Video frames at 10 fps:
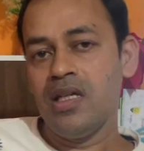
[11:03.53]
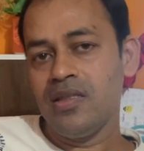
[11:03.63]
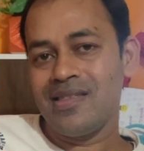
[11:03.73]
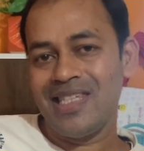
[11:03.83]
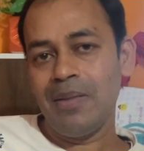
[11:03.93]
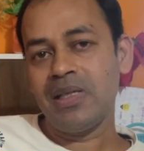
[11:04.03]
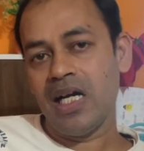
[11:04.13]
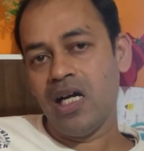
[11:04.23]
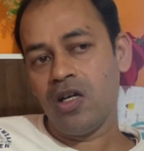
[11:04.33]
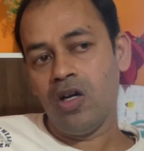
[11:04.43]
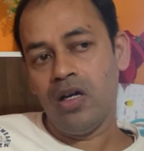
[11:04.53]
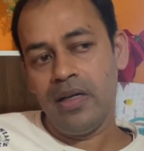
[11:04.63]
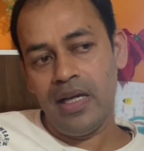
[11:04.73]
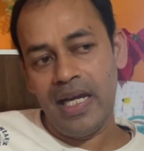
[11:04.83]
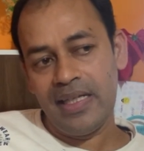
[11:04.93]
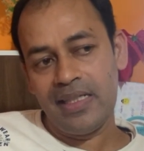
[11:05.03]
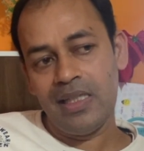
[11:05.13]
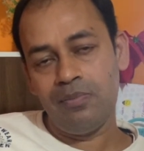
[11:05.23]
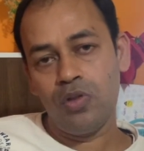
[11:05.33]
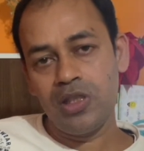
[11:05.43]
the same car entity
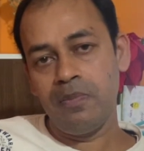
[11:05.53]
in both